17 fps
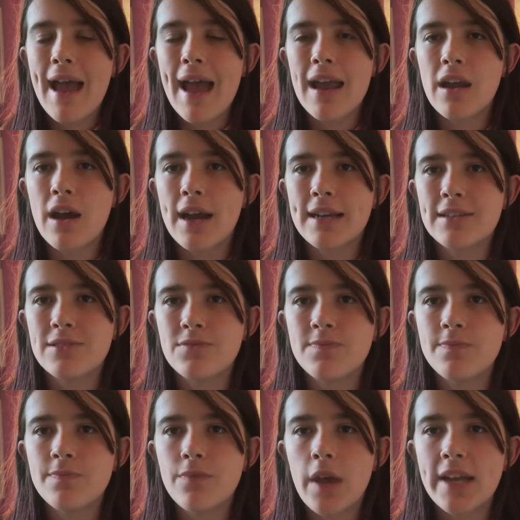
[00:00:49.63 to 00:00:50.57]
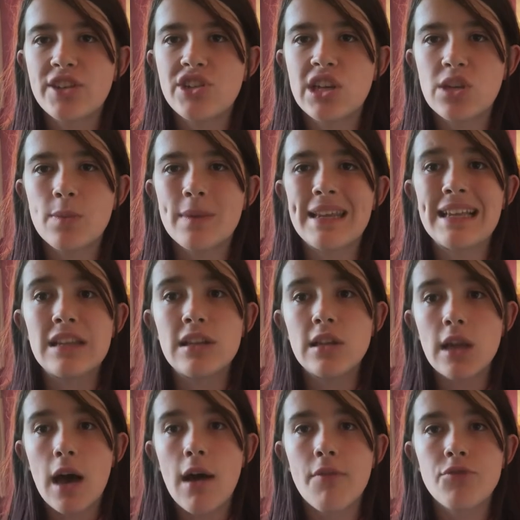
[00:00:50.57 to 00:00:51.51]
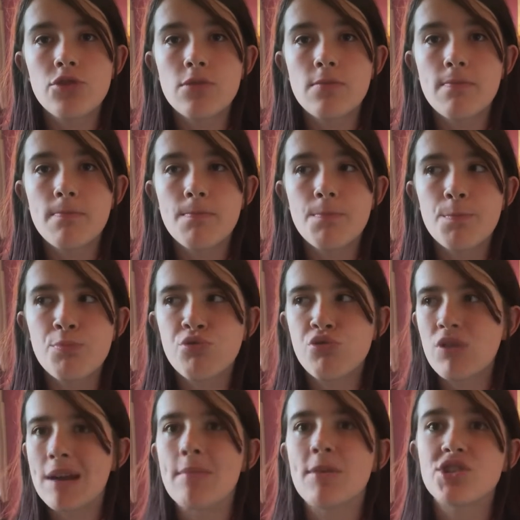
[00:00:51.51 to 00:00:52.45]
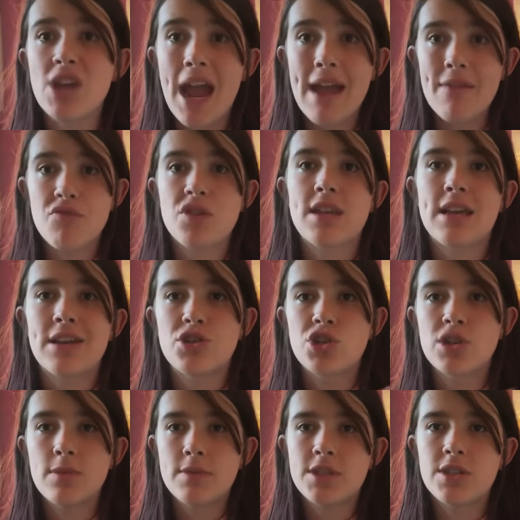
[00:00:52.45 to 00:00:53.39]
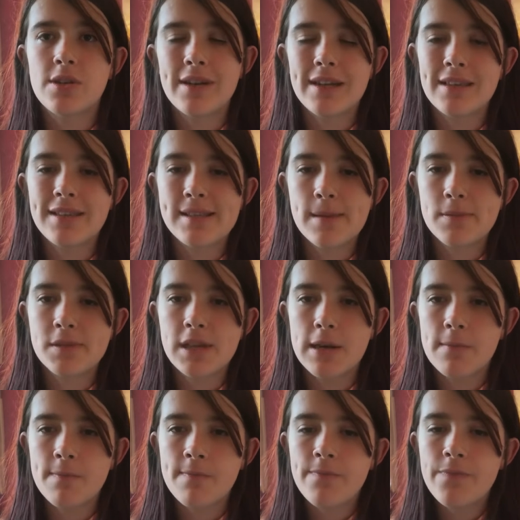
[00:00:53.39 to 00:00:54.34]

and I genuinely loved pretty much everything she was doing in this episode.